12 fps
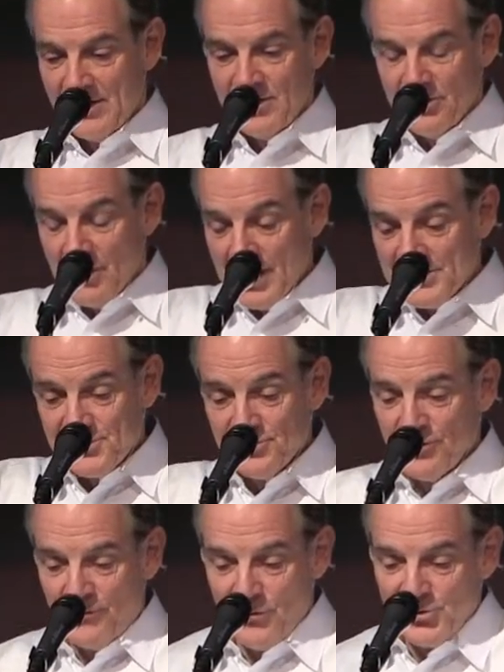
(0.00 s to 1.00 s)
You glance
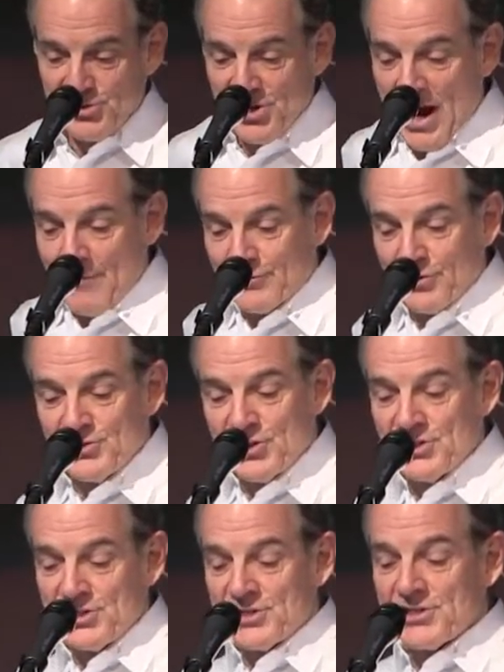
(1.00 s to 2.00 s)
through the first chapter,
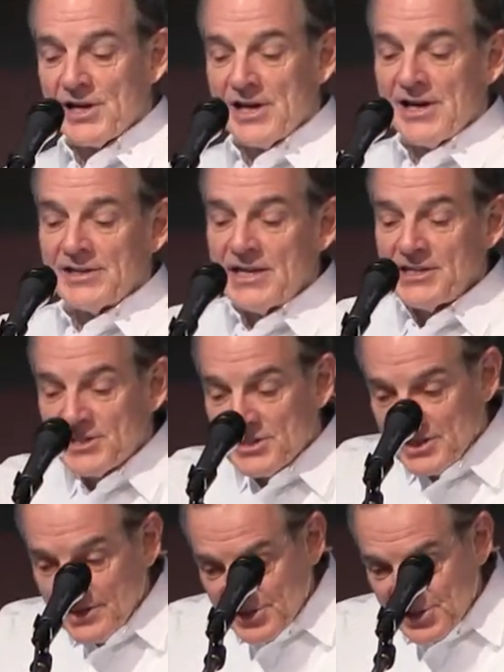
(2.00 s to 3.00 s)
Jesus
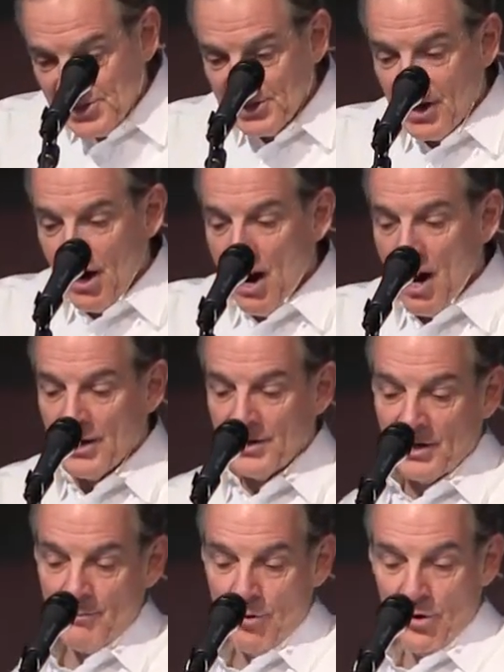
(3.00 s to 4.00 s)
teaches in the synagogue
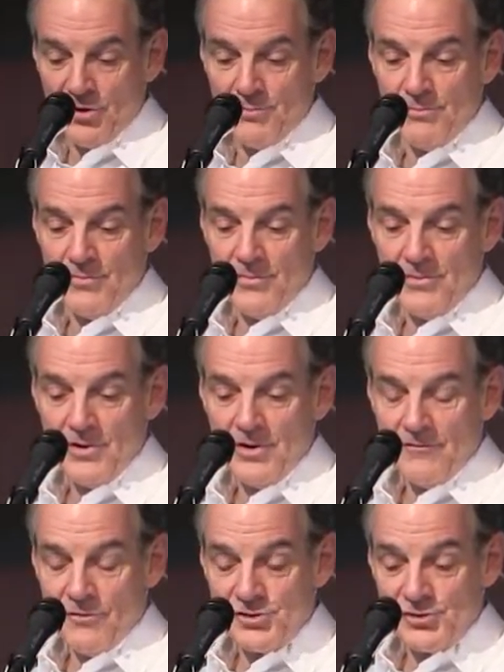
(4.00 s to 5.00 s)
in Capernaum.
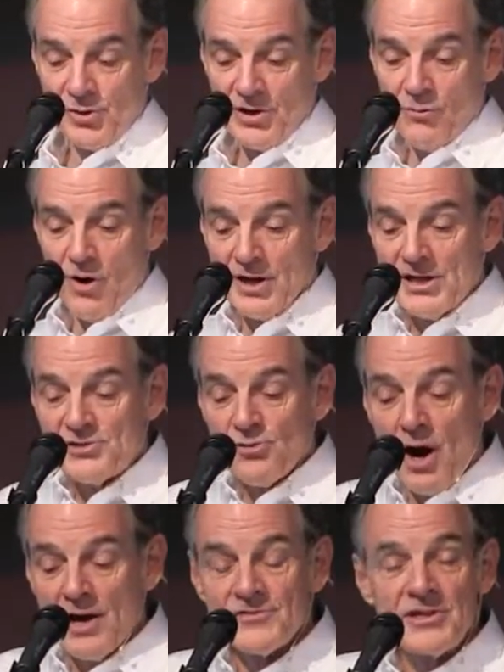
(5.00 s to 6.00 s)
Verse 21, he
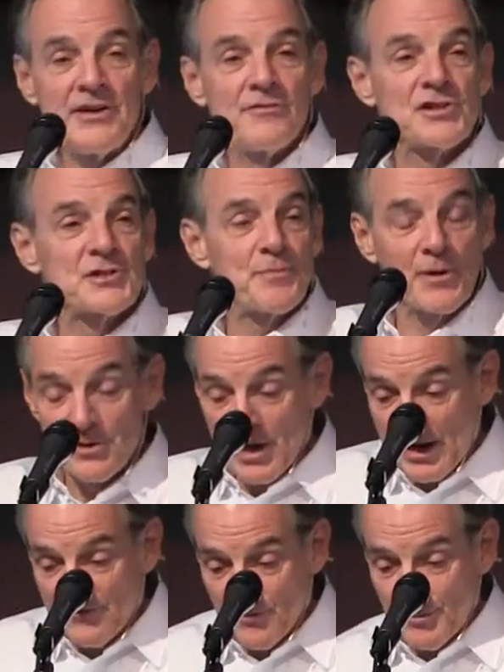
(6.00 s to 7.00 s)
drives an evil spirit
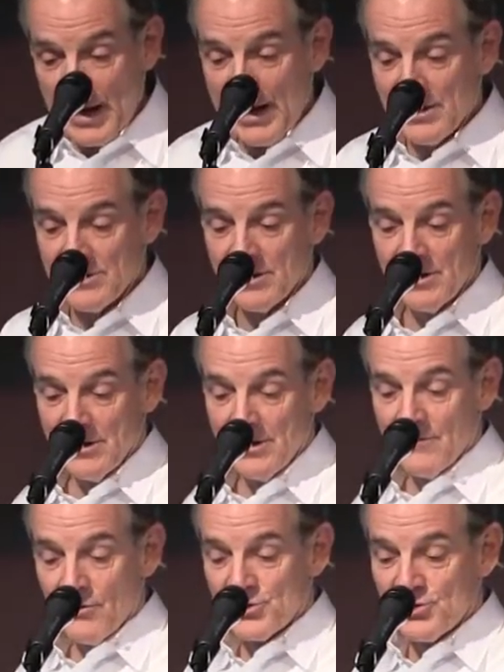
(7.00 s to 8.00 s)
out of a man.
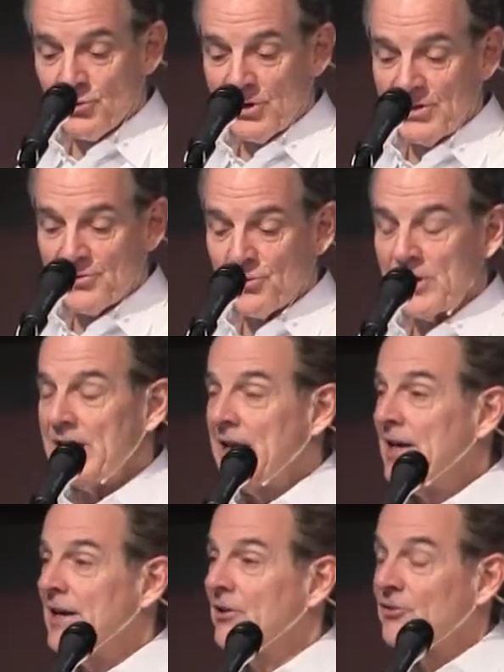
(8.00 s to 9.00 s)
Verse 23,
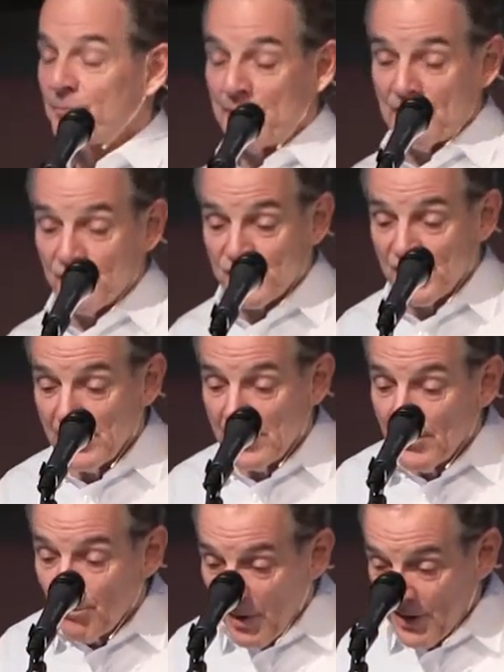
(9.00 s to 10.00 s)
he heals Peter's
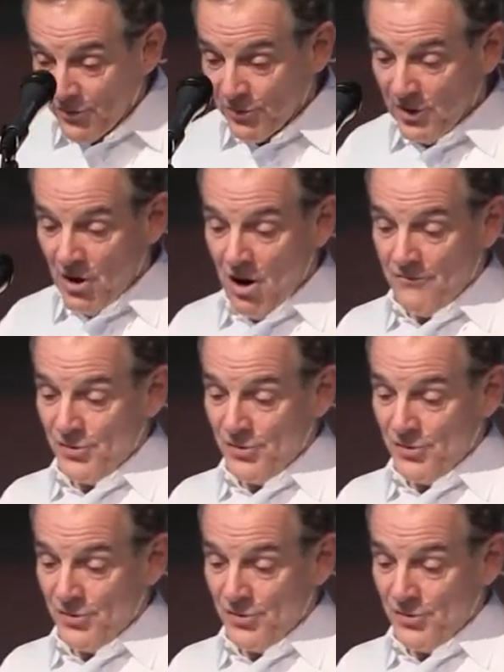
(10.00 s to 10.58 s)
mother in law.